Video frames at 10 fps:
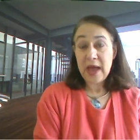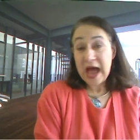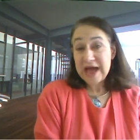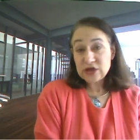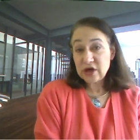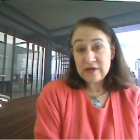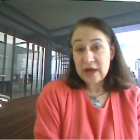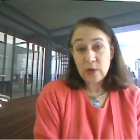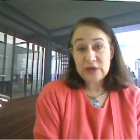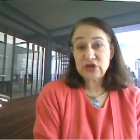I turn
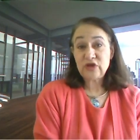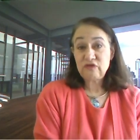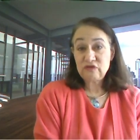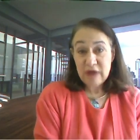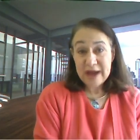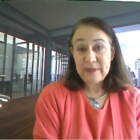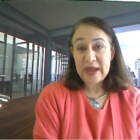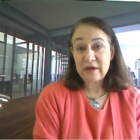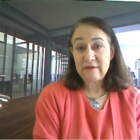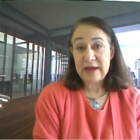that question right
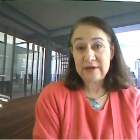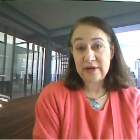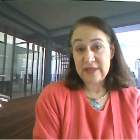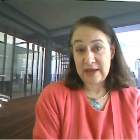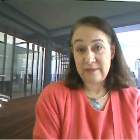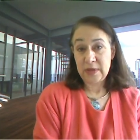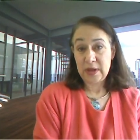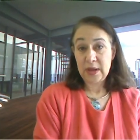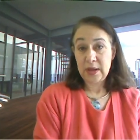back around on them.